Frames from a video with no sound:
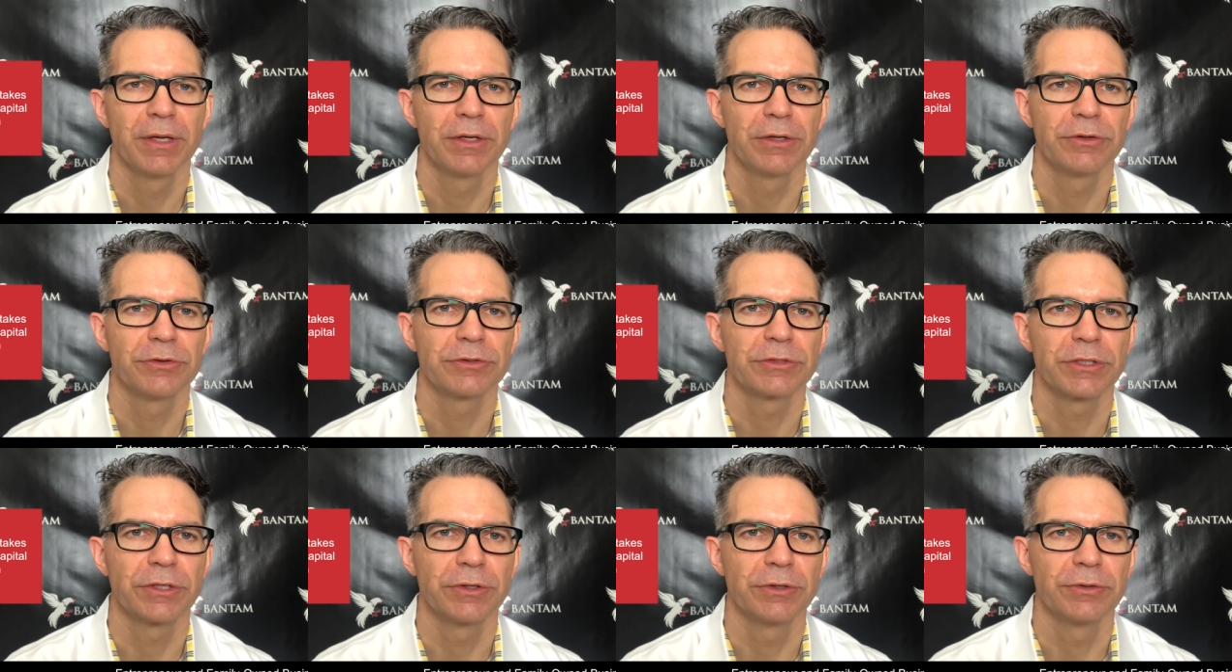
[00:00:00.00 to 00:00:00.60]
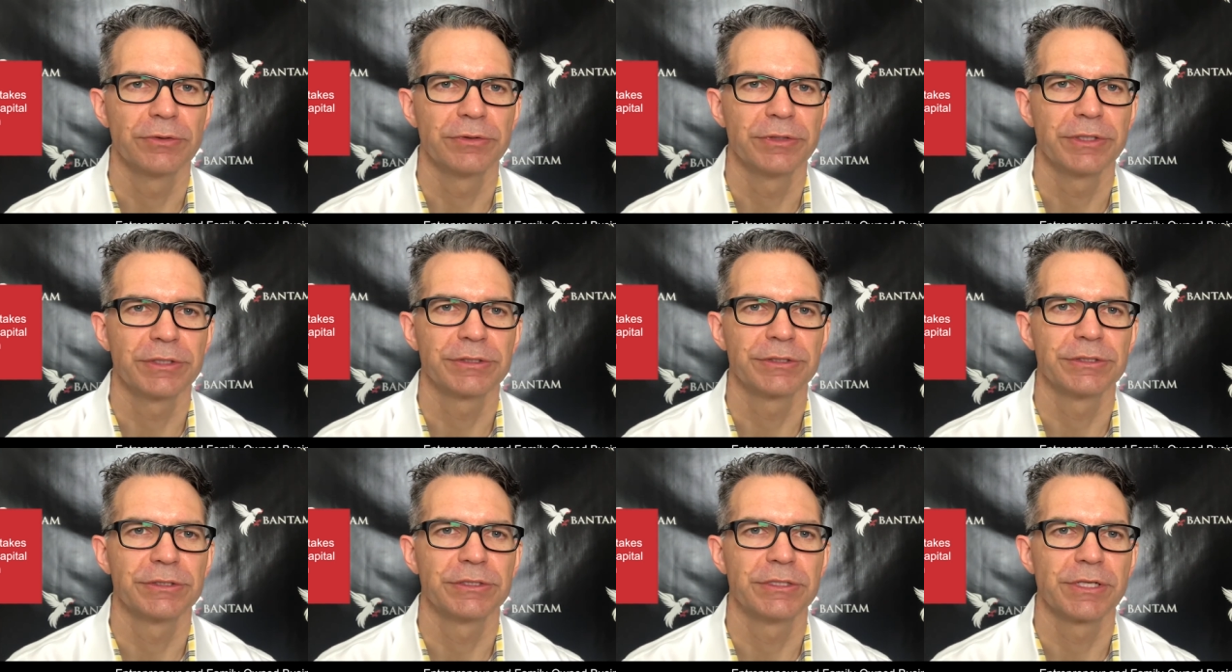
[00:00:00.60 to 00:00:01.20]
So
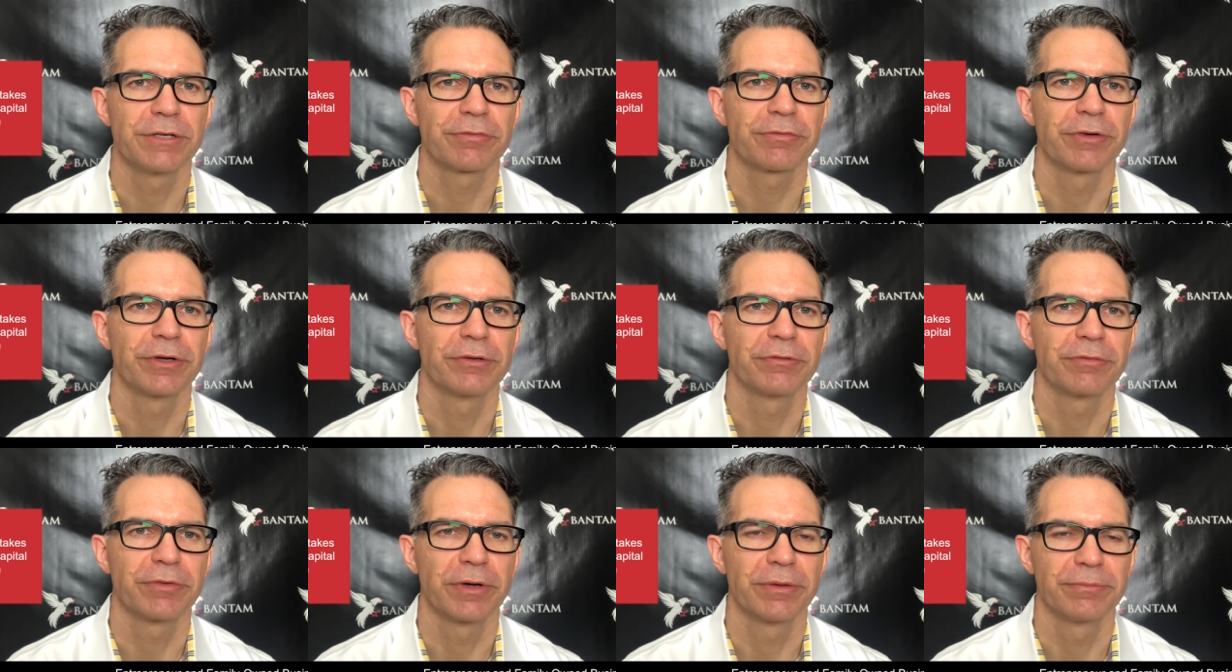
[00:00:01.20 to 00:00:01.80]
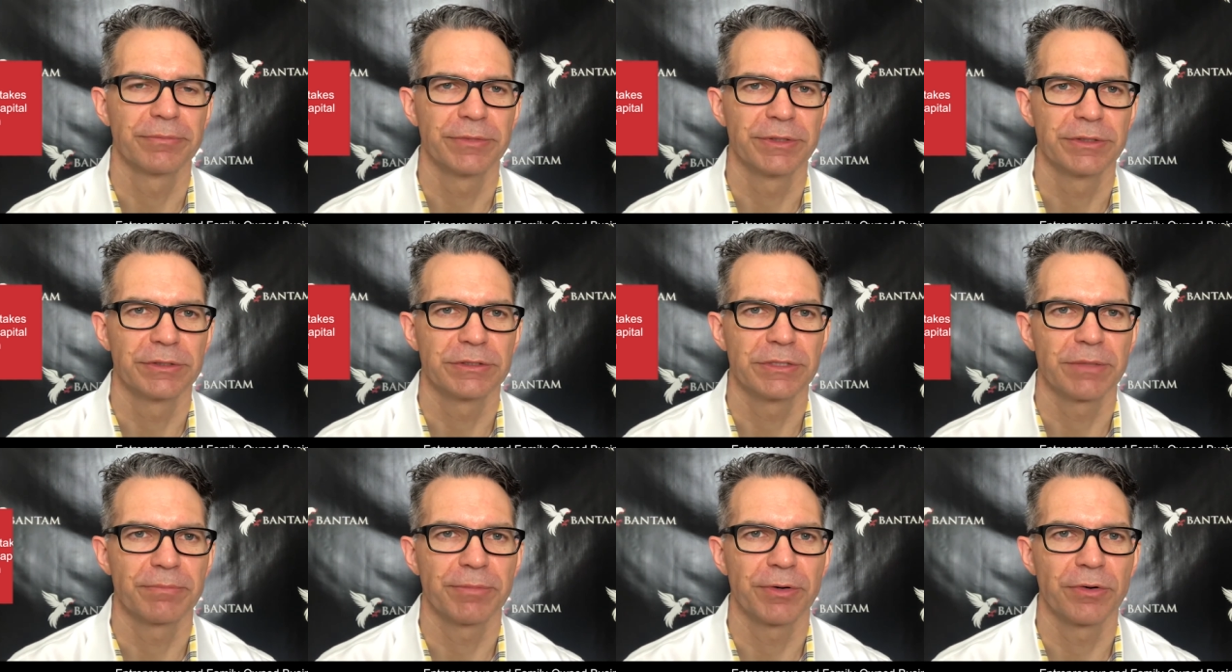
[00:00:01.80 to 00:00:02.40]
this is different from a
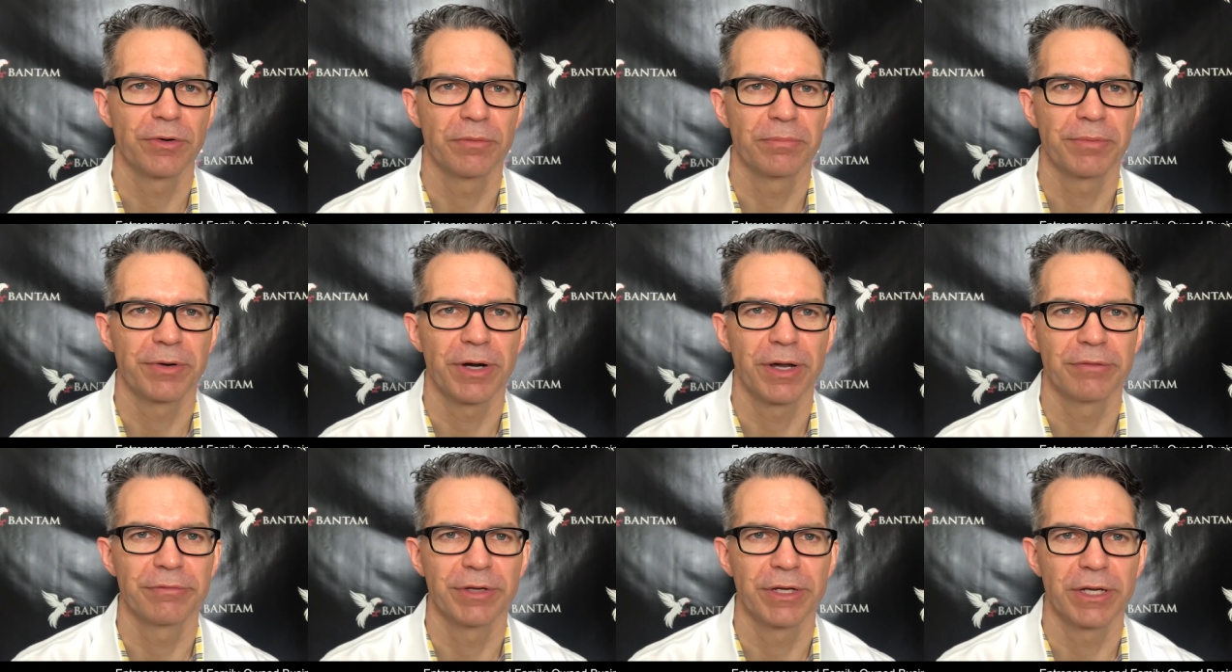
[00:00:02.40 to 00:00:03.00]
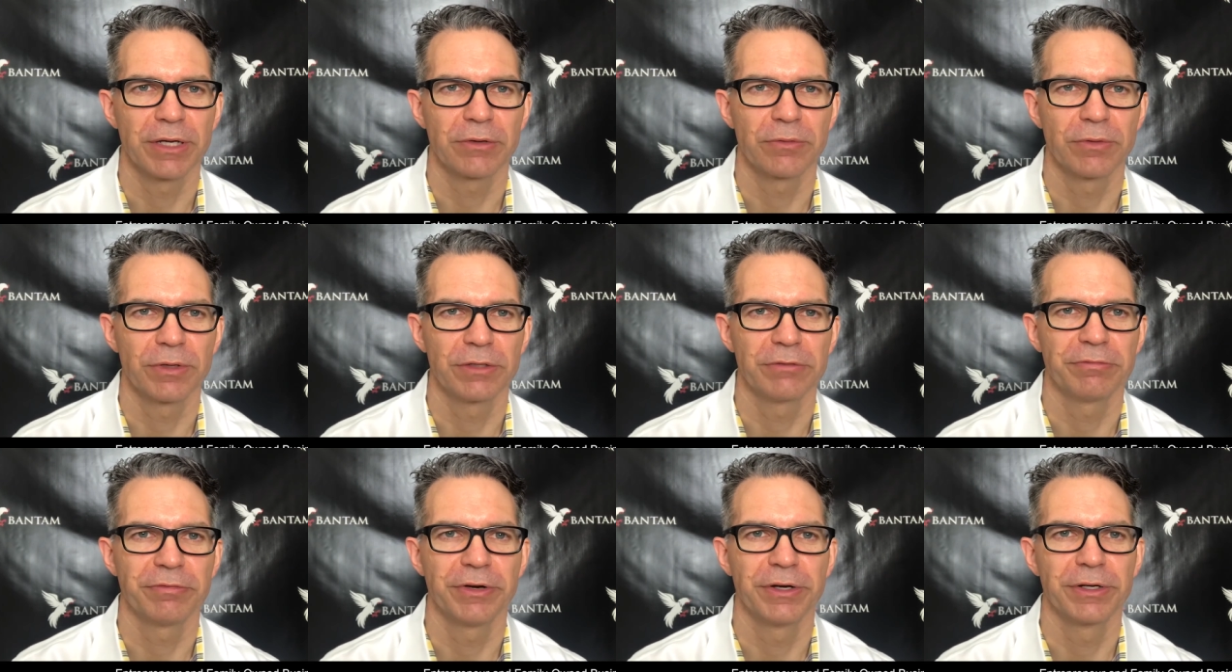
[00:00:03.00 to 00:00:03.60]
typical private
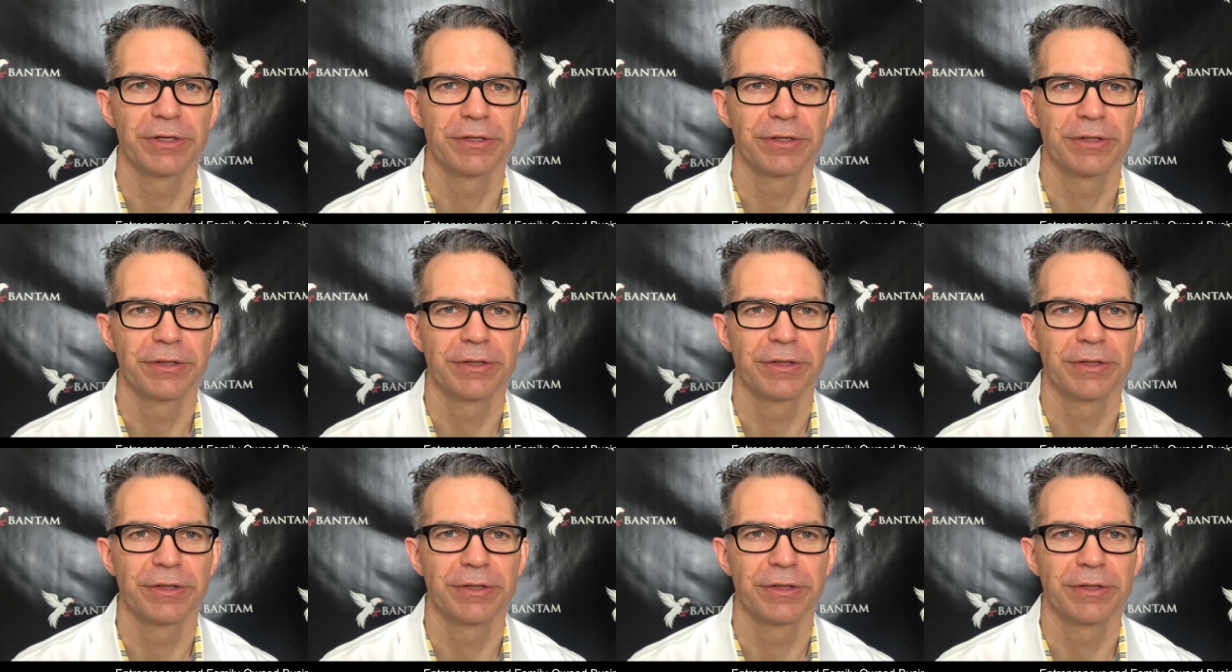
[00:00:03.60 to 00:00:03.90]
equity fund.